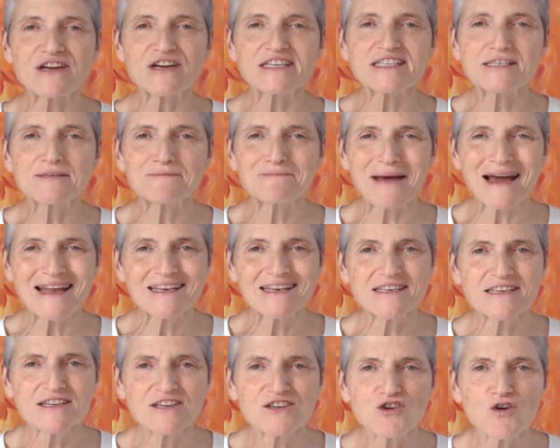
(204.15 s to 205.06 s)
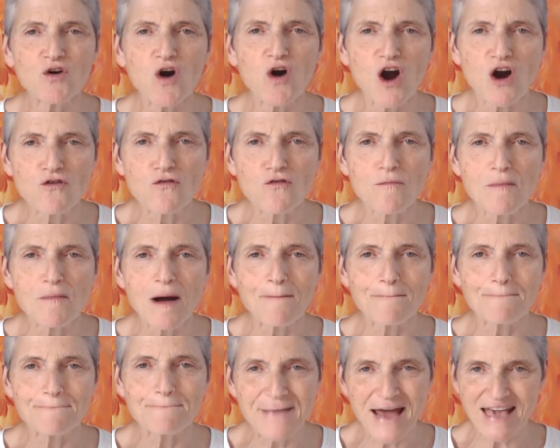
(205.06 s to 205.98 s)
expanding your home
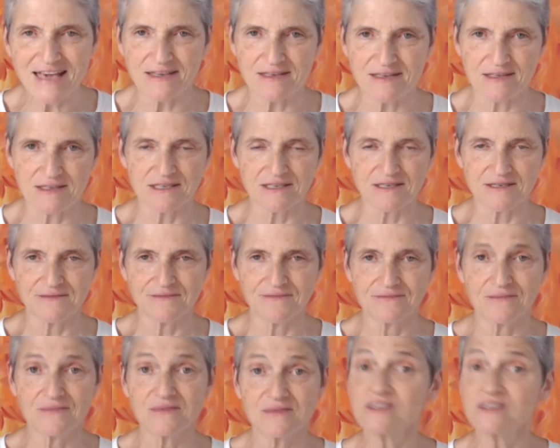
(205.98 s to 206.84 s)
base.